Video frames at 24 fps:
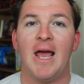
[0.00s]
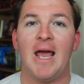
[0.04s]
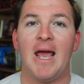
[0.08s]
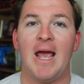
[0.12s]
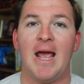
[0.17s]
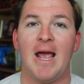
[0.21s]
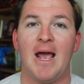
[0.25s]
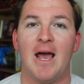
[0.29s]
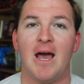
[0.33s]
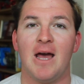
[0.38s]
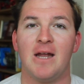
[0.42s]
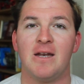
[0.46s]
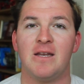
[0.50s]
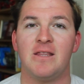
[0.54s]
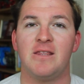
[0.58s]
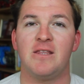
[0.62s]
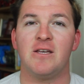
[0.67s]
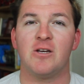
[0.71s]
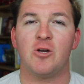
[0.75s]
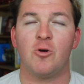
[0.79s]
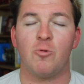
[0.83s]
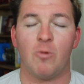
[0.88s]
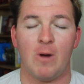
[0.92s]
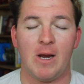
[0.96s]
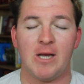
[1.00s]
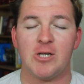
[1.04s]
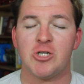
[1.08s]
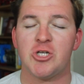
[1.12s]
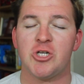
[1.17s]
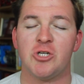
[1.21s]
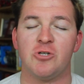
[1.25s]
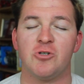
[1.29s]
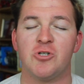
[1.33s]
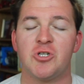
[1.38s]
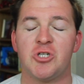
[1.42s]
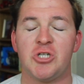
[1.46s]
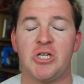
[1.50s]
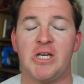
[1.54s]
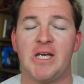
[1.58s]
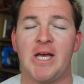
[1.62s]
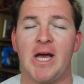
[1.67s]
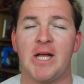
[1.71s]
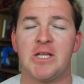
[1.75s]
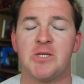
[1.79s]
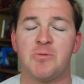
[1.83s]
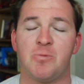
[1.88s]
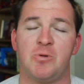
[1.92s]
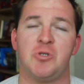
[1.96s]
and the great chill she
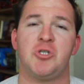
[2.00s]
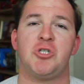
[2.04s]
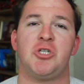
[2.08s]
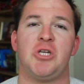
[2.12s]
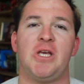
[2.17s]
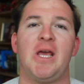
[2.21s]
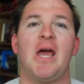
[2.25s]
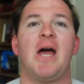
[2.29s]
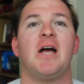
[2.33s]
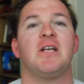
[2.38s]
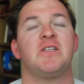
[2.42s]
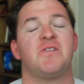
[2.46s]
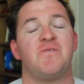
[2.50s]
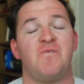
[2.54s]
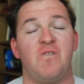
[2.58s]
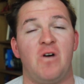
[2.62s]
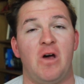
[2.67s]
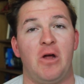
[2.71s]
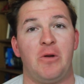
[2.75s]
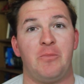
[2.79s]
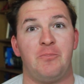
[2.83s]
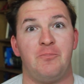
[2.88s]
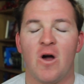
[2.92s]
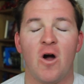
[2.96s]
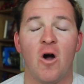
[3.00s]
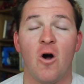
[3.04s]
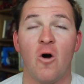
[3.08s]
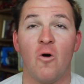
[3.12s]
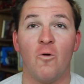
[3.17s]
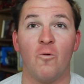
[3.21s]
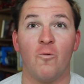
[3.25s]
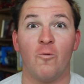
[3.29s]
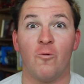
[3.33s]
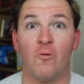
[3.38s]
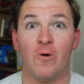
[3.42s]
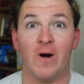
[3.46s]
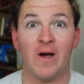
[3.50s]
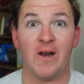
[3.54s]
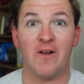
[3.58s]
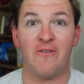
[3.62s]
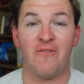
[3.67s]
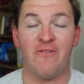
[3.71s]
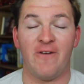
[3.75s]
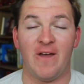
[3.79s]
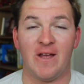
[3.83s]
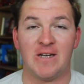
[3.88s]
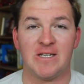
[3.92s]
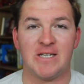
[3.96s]
gets when she has fun. Oh, what a
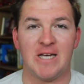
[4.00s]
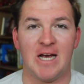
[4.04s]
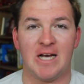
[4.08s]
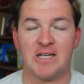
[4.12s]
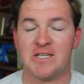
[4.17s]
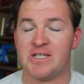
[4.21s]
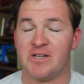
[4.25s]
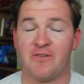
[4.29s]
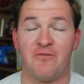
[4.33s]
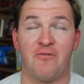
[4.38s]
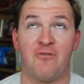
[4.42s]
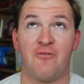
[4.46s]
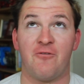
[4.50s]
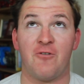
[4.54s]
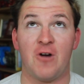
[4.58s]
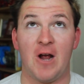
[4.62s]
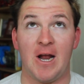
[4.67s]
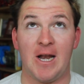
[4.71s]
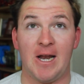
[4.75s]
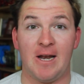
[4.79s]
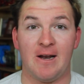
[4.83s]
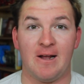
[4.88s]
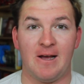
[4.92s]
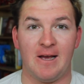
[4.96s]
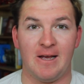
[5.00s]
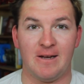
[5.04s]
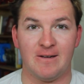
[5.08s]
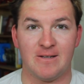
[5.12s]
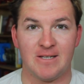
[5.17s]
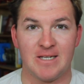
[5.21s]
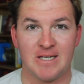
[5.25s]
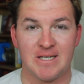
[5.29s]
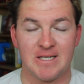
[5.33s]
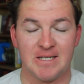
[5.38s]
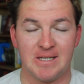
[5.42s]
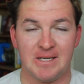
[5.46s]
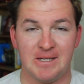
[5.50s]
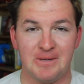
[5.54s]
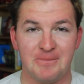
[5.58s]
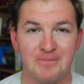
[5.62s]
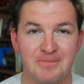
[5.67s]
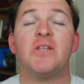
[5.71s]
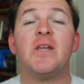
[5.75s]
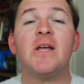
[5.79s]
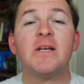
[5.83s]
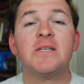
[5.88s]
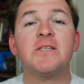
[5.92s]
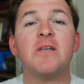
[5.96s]
fantastic Friday night, isn't
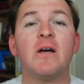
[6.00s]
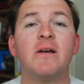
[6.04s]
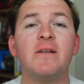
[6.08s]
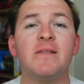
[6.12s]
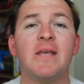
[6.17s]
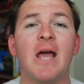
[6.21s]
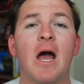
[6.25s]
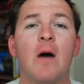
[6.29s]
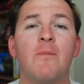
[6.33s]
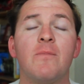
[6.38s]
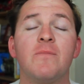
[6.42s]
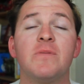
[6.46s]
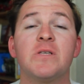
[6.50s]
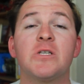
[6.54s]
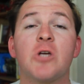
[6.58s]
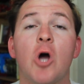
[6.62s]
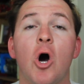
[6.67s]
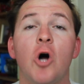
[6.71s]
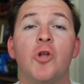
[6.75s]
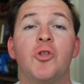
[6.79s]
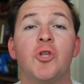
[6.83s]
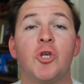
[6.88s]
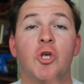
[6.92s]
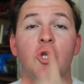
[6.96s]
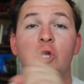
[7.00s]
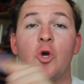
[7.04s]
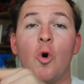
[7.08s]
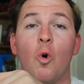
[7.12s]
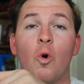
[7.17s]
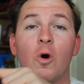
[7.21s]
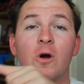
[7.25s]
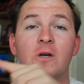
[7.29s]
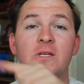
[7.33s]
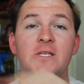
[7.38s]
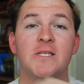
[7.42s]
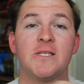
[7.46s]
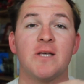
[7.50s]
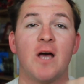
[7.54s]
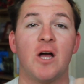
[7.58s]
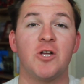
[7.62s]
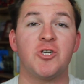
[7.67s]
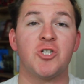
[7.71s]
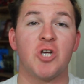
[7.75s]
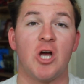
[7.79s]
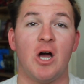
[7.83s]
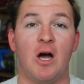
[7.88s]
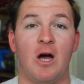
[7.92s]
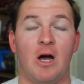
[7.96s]
it? The next song in the album is called You're
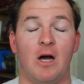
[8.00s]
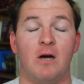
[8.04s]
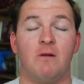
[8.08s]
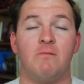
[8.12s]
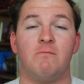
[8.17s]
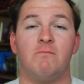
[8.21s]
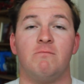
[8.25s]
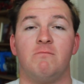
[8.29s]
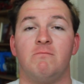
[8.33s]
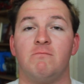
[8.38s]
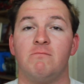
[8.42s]
Such A.